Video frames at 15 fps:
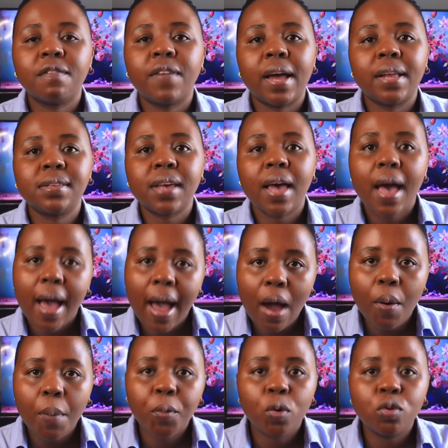funds,
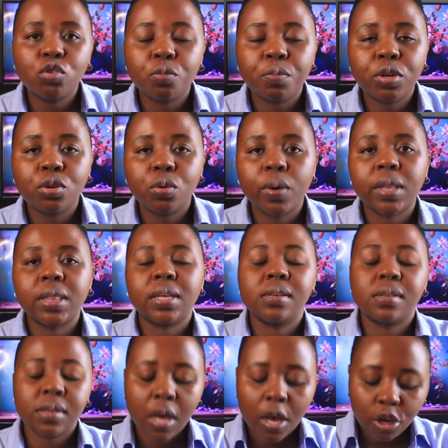how I'm going to be doing
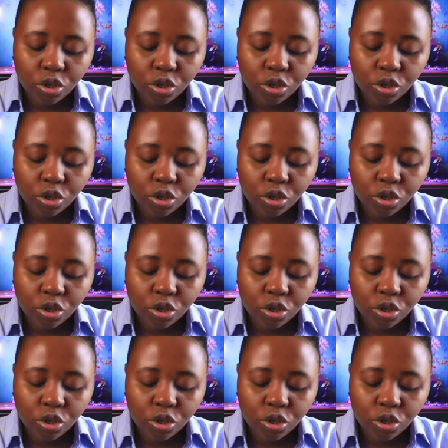this.